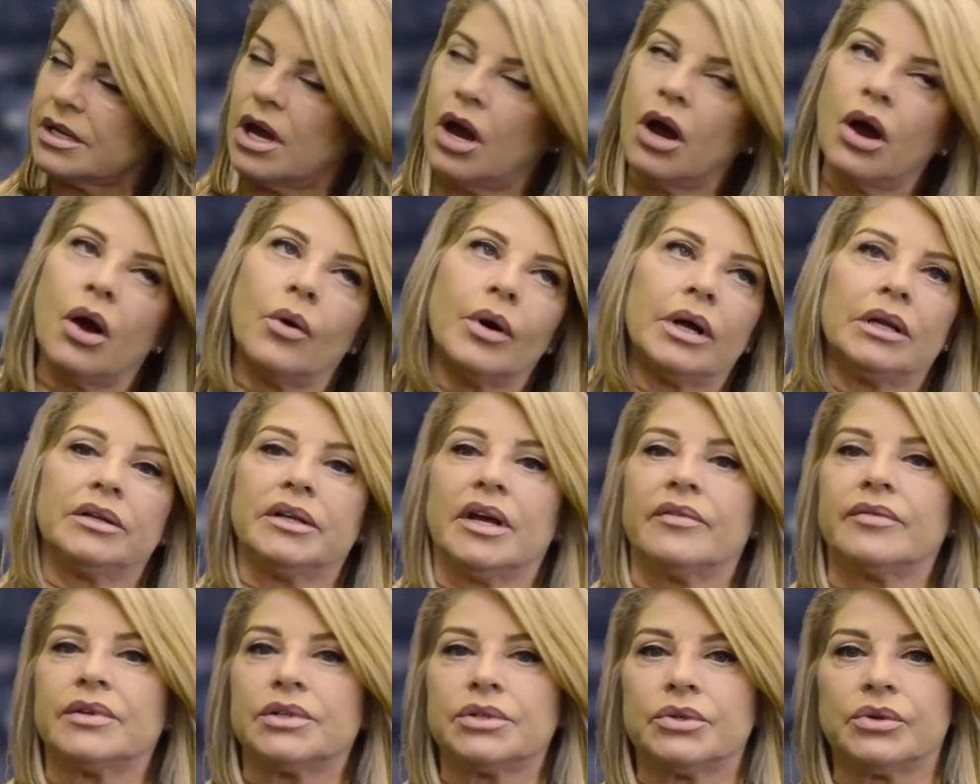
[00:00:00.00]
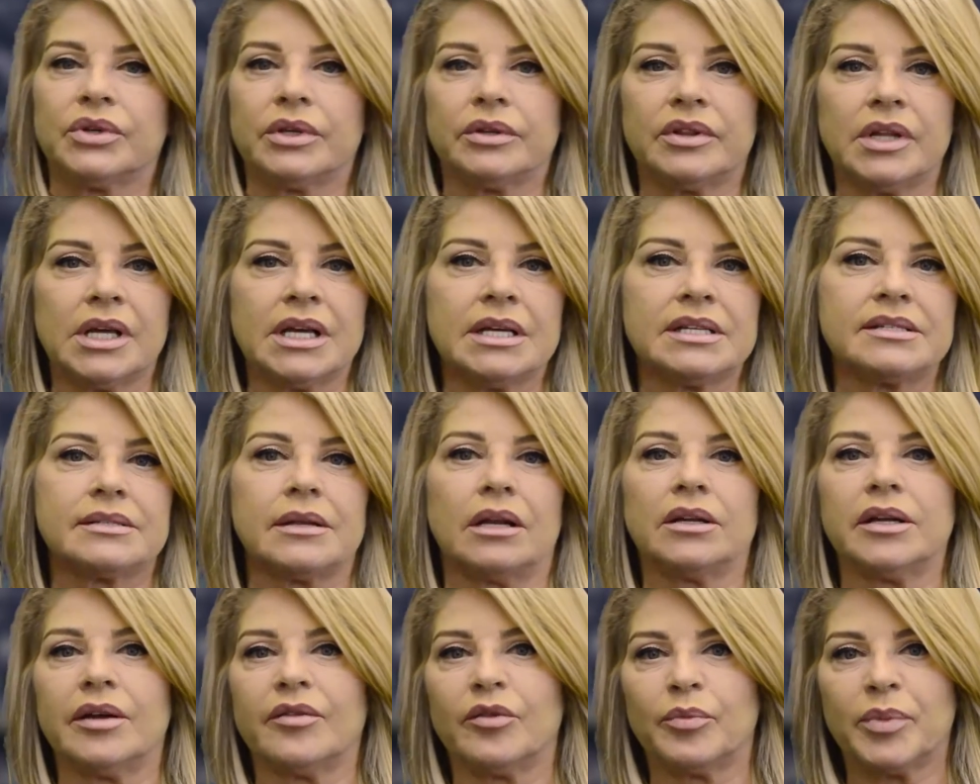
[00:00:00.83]
Oh, I'll never do this.
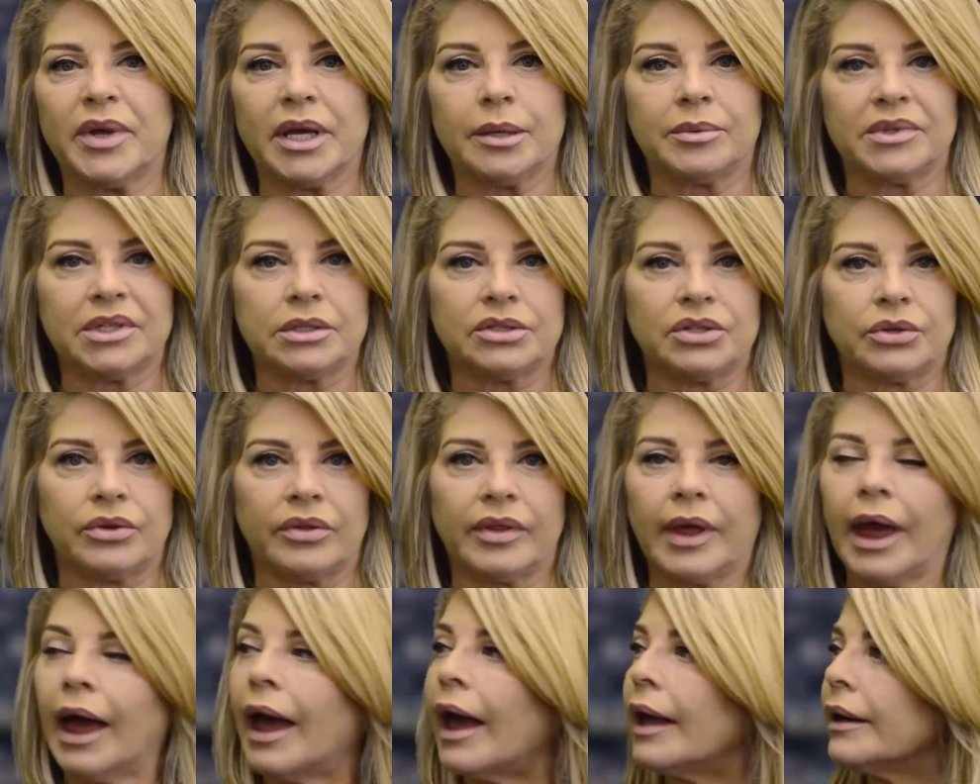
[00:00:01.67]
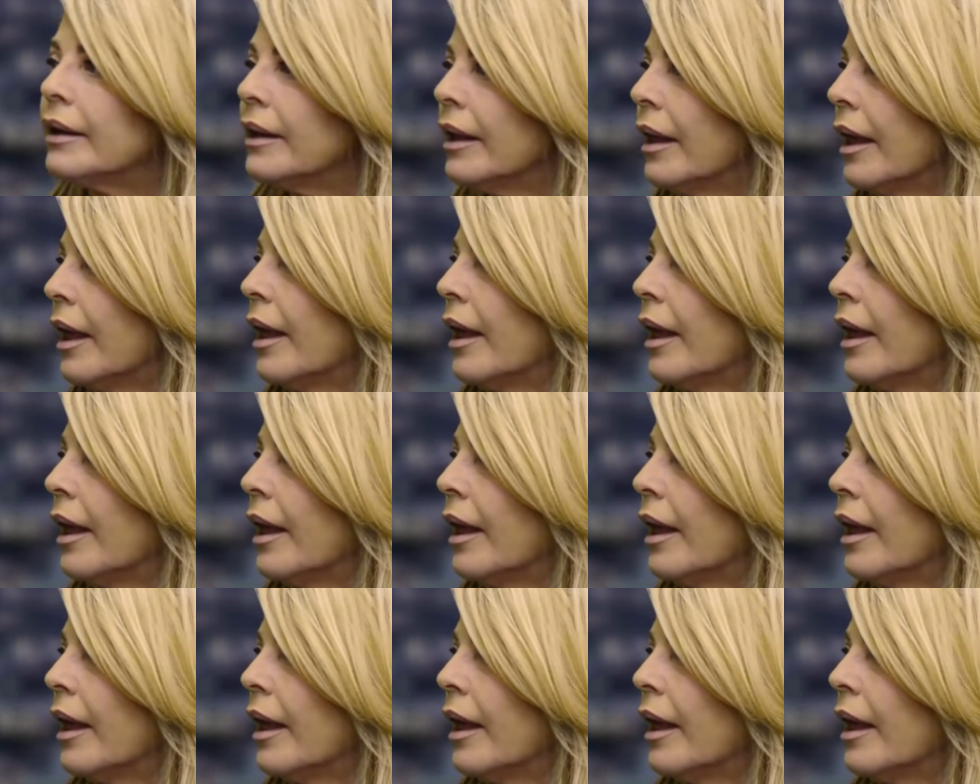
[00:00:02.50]
I'll never be able to do that.